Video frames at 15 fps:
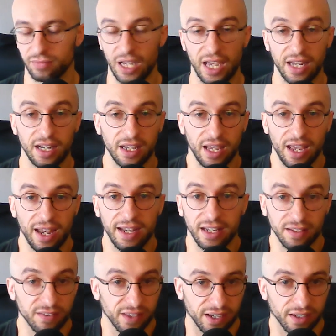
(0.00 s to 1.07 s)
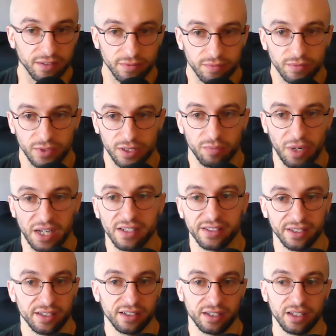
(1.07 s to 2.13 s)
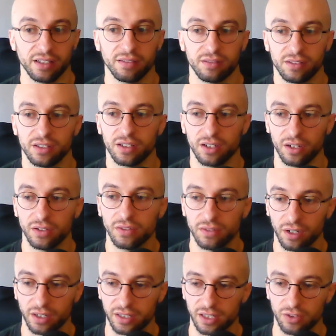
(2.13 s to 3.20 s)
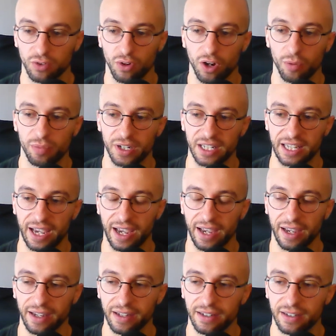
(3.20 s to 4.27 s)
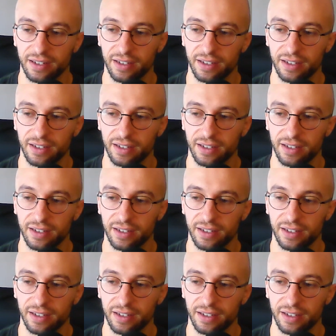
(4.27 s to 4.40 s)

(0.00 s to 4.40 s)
anything basically you know like he grew up in care